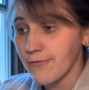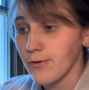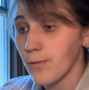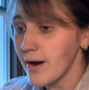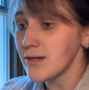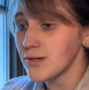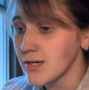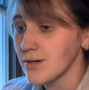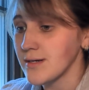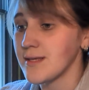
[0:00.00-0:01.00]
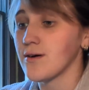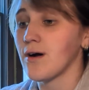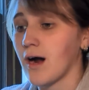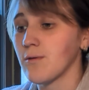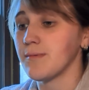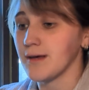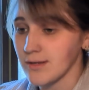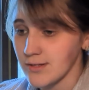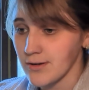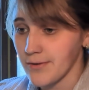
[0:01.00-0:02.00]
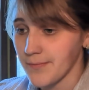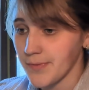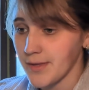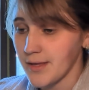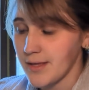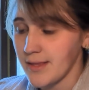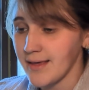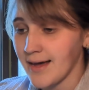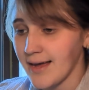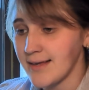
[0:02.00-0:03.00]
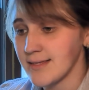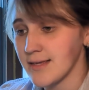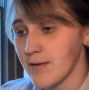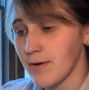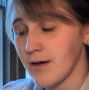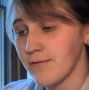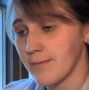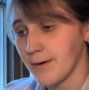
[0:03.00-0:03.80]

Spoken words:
For where a treasure is, there your heart will be also. The eye is the lamp of the